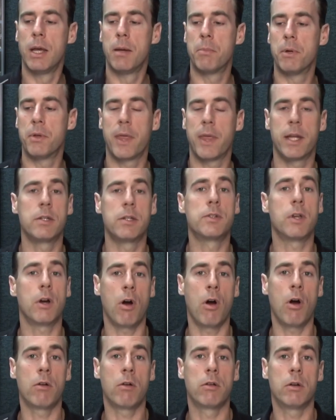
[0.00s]
But that is the
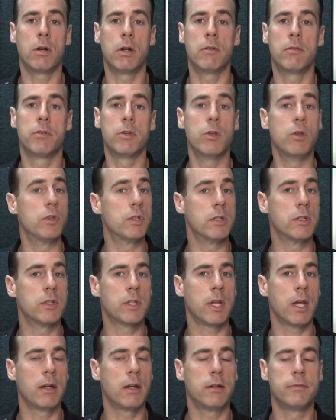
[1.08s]
art of using a
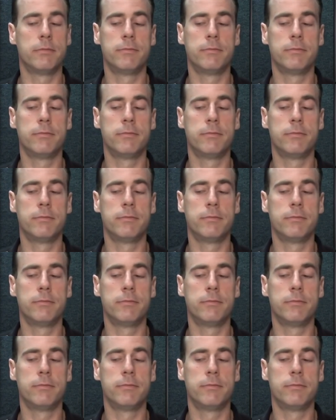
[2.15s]
scale.